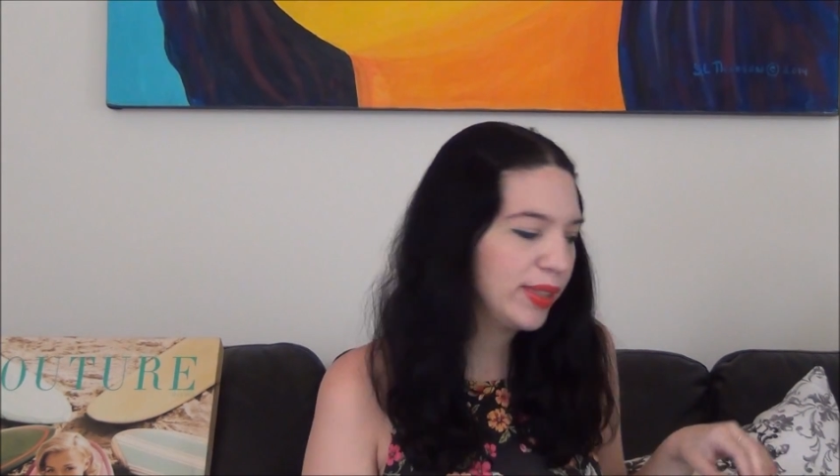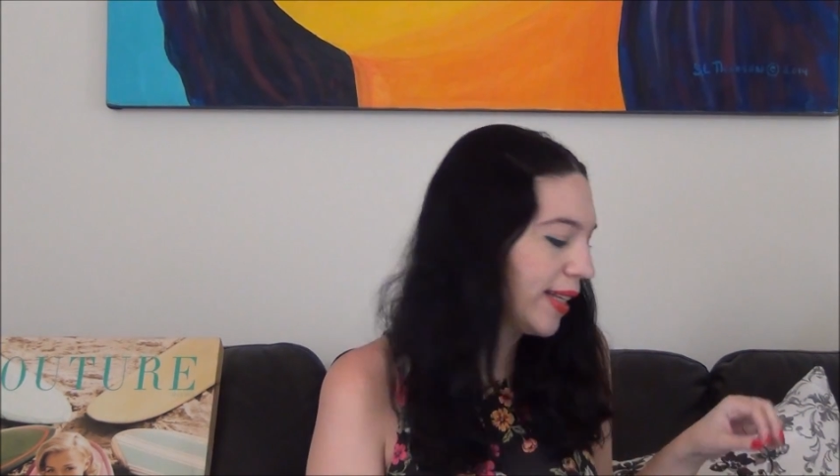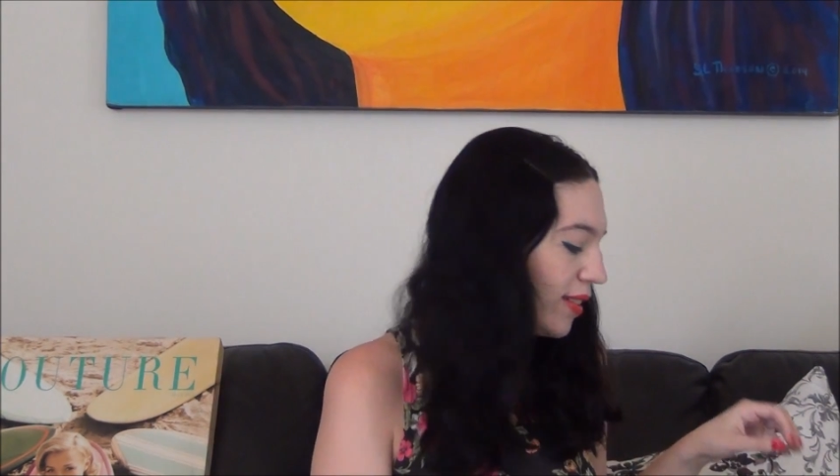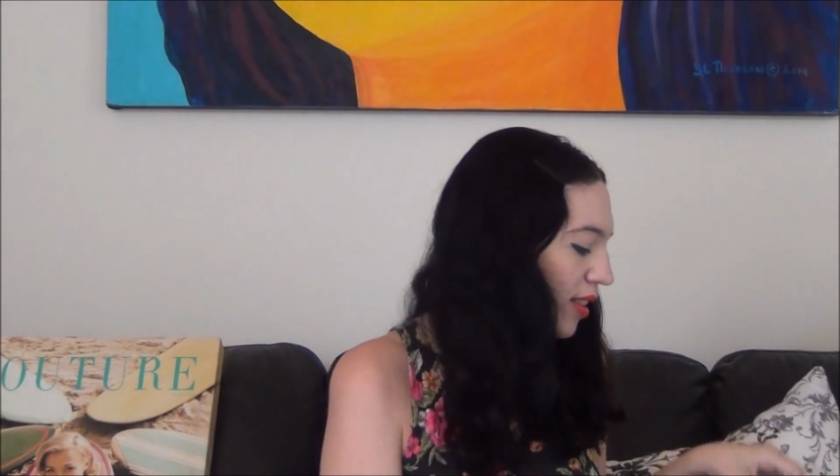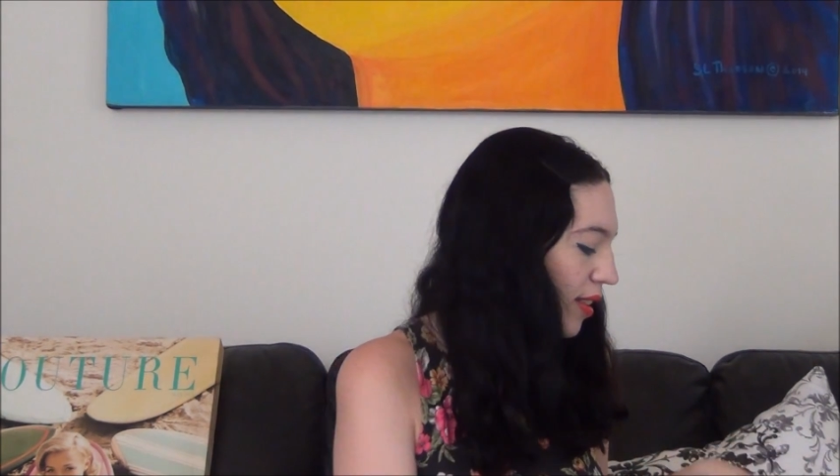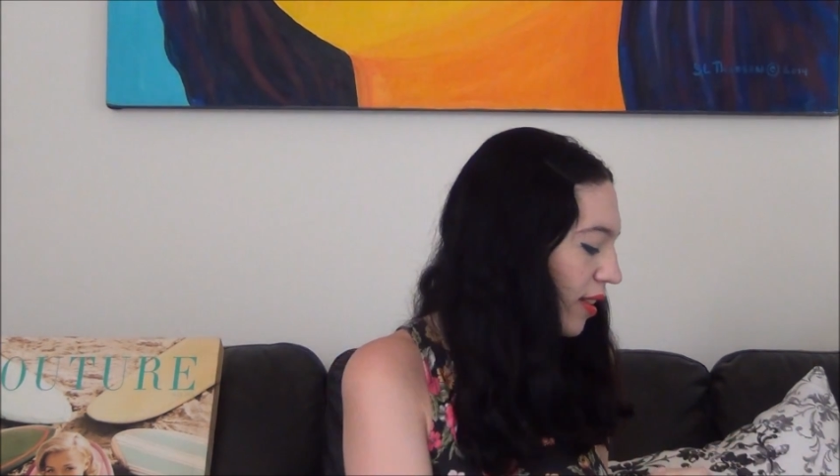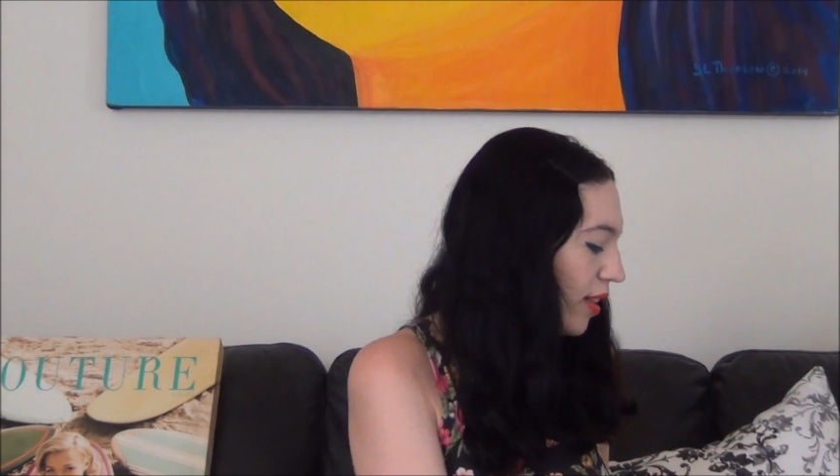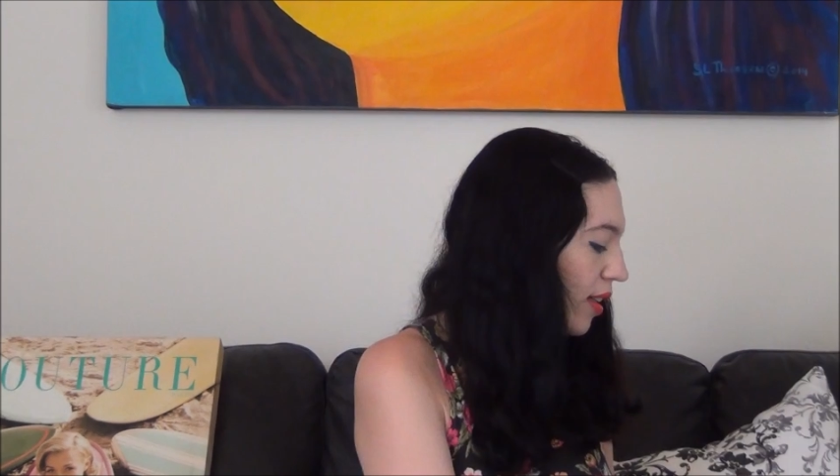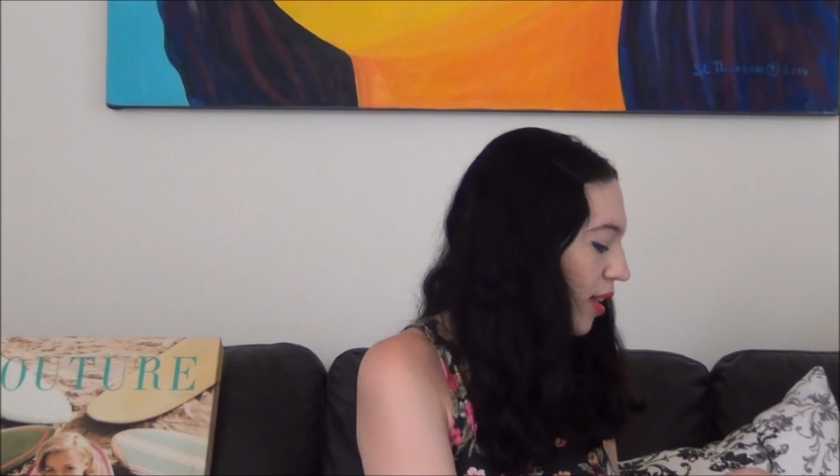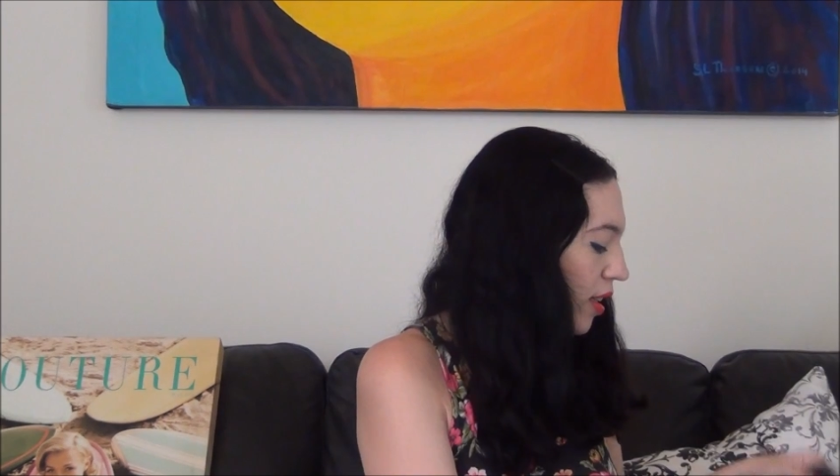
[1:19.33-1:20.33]

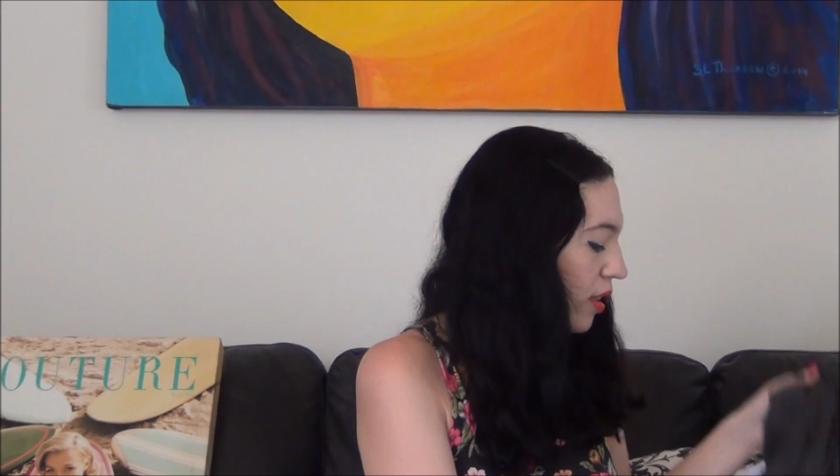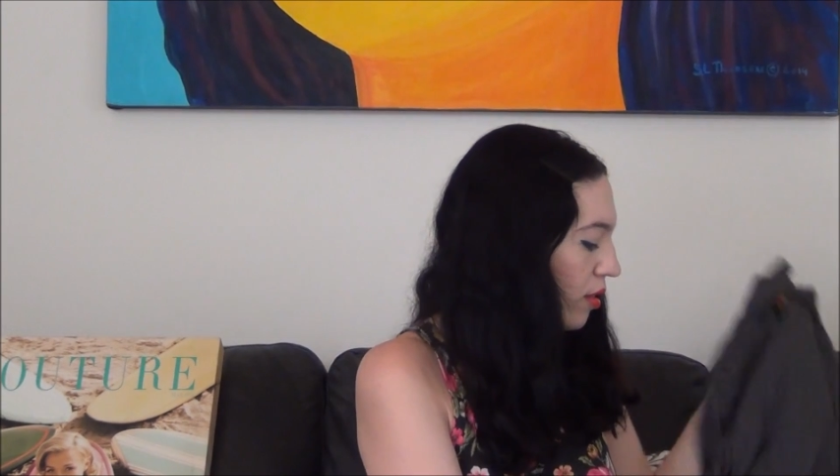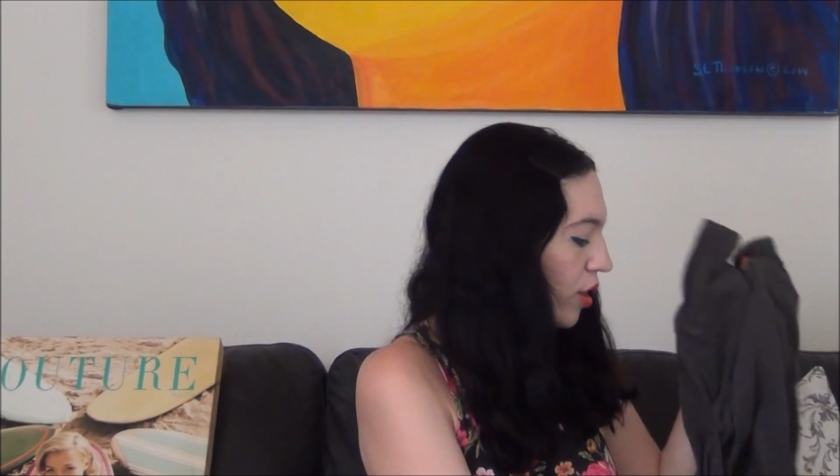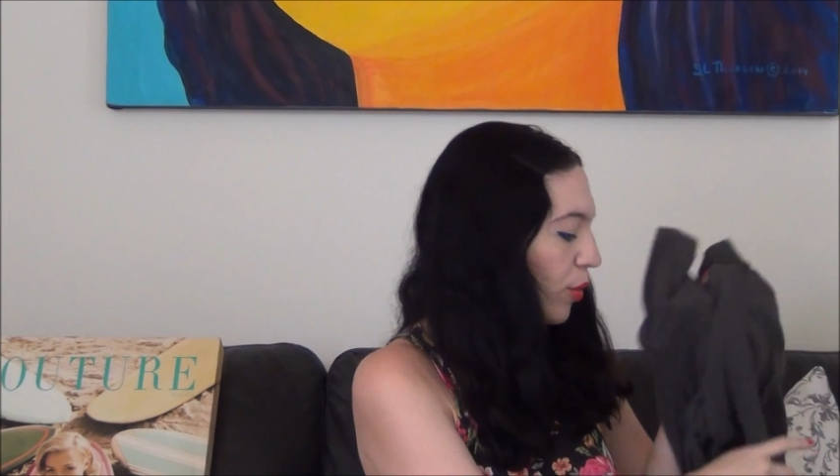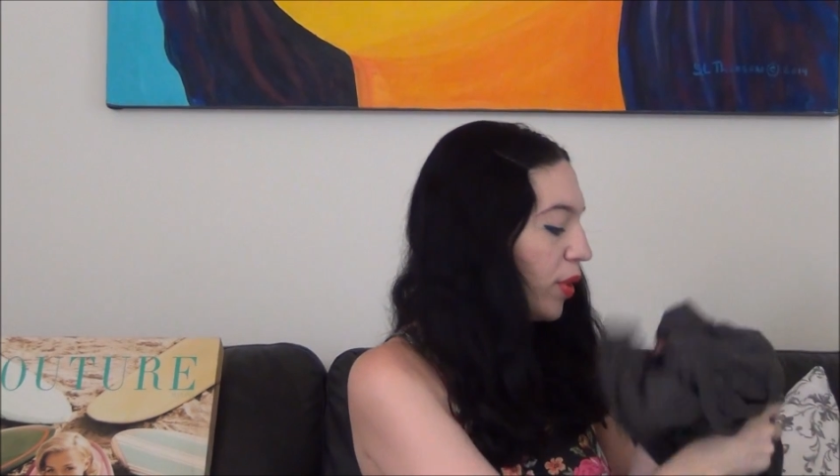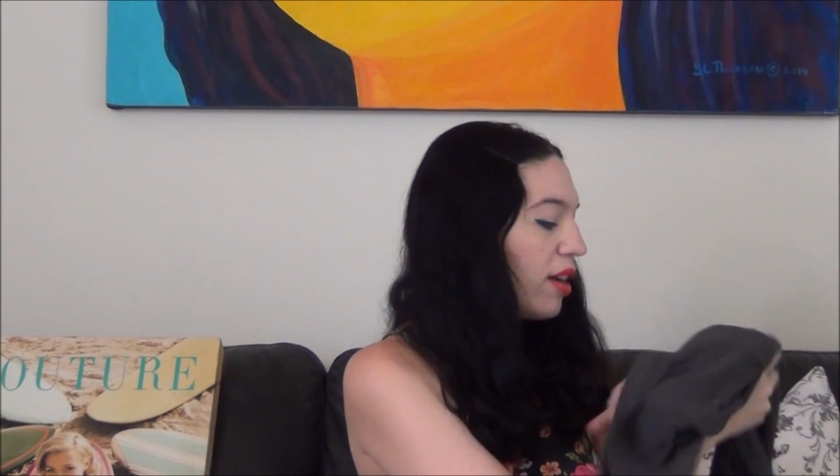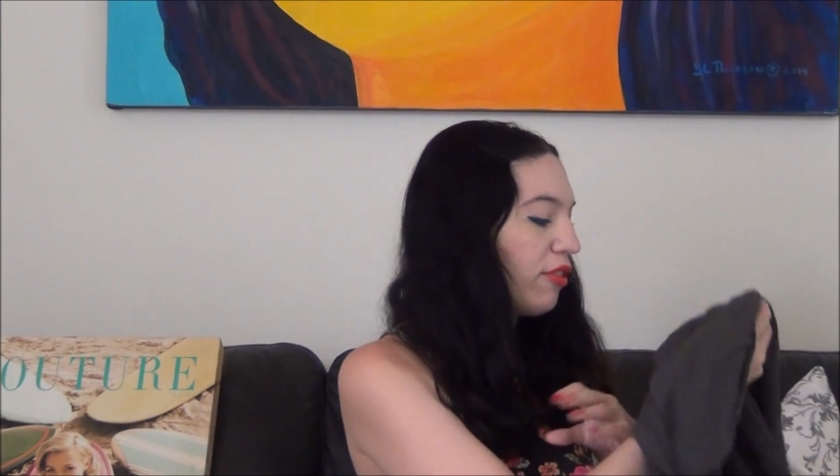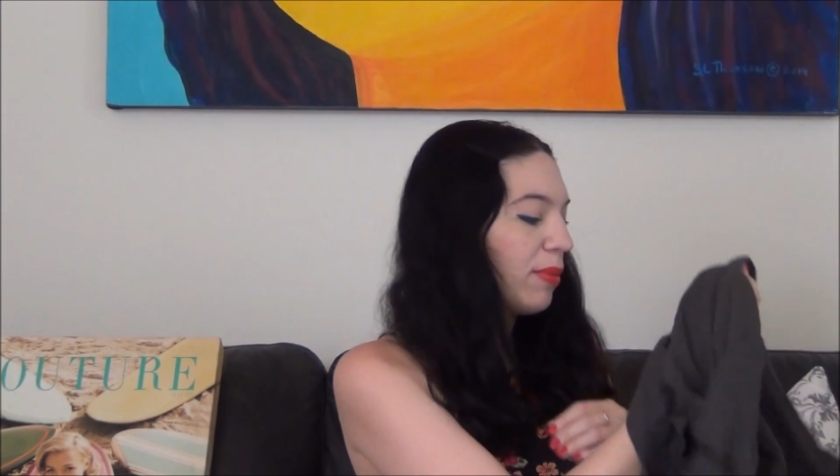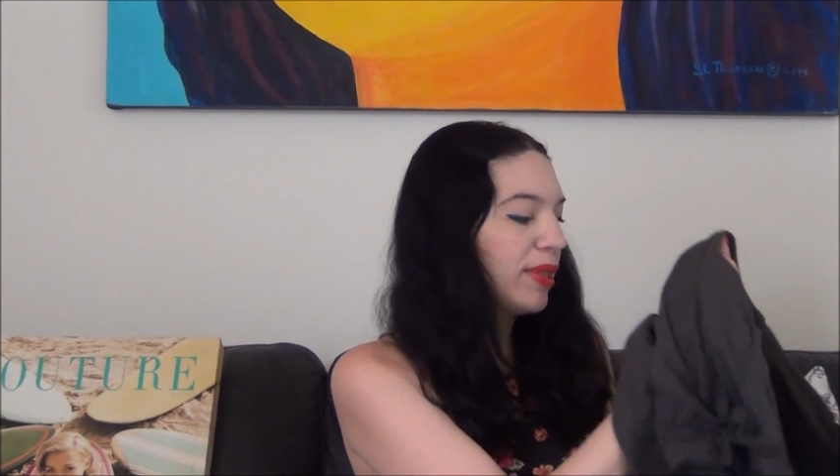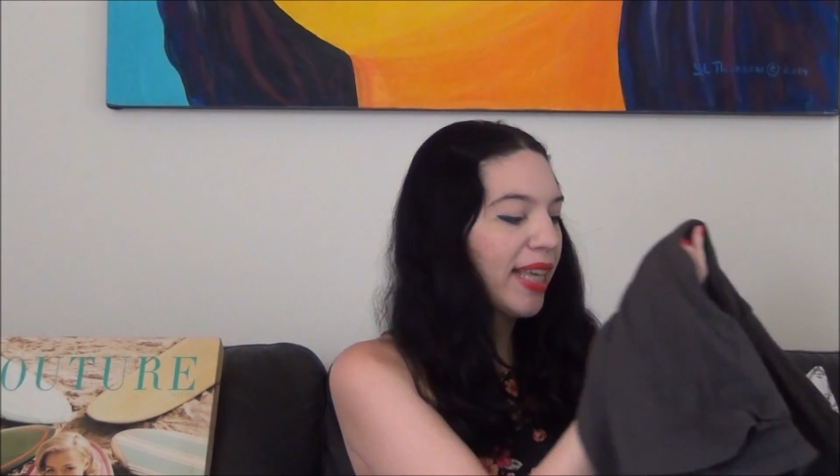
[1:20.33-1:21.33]
cents to
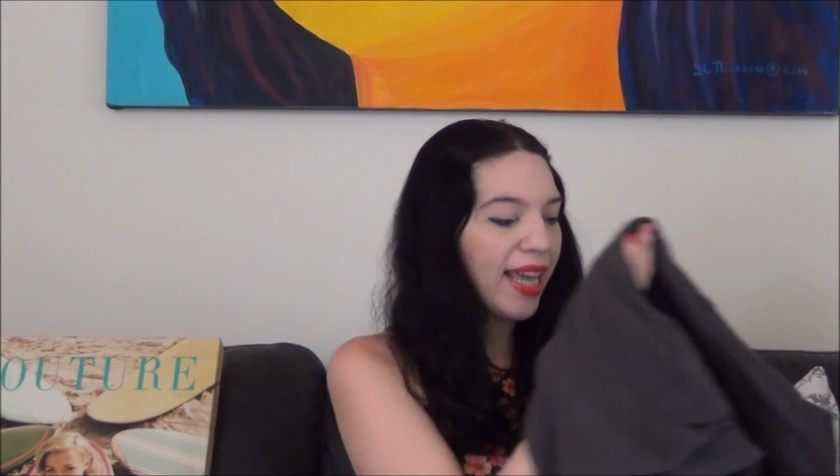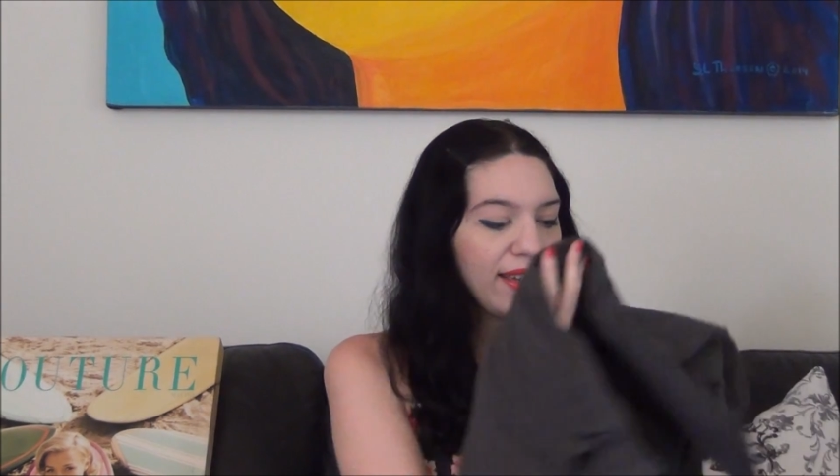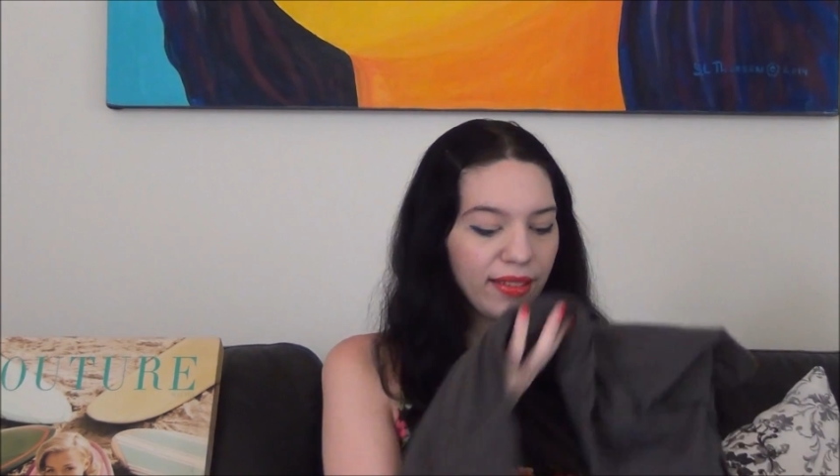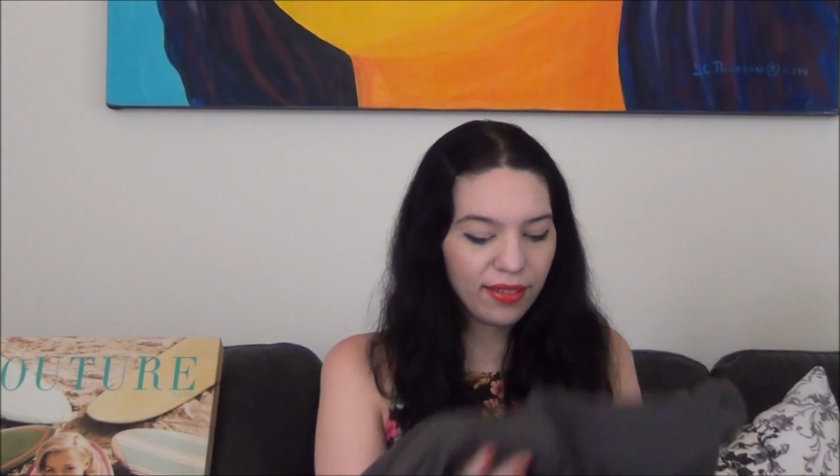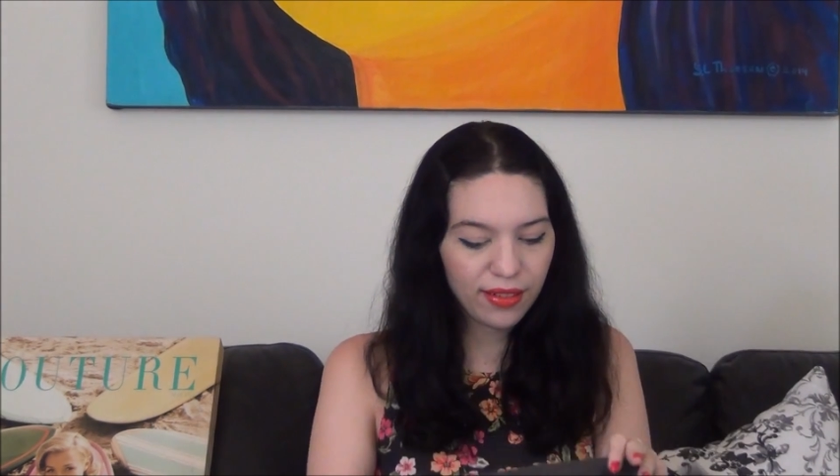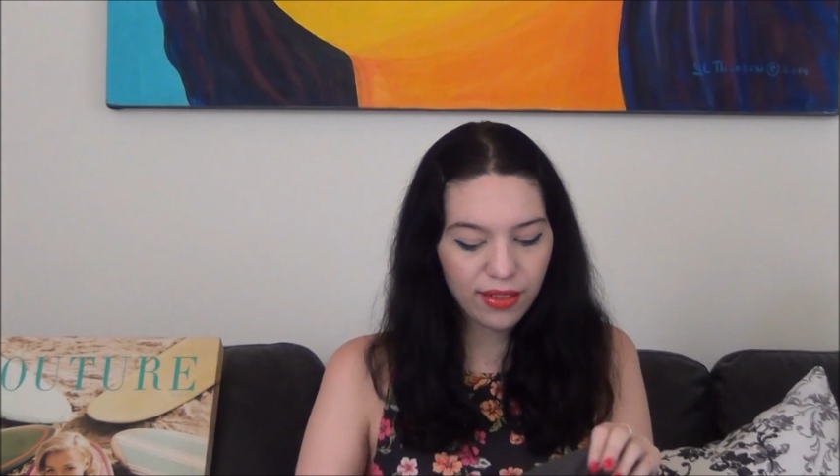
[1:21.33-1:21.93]
whatever I'm saying,